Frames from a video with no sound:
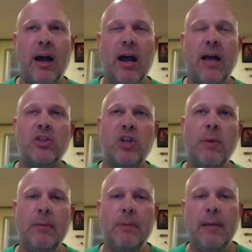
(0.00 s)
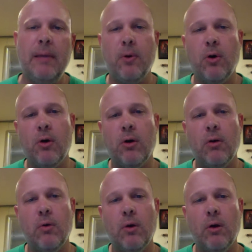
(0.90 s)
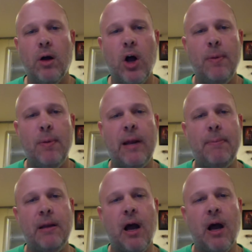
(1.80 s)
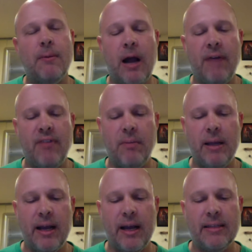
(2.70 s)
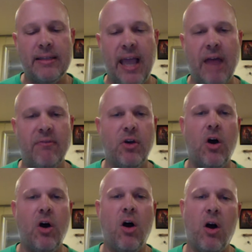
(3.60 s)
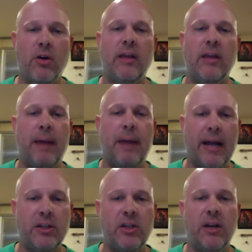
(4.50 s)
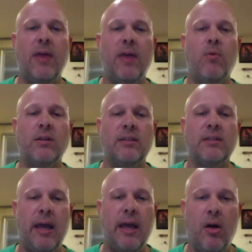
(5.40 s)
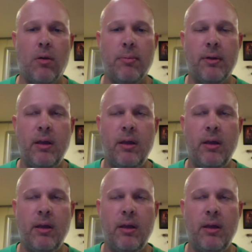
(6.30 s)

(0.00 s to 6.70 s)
so many people open up a nonprofit because they have the heart and the passion and they want to help,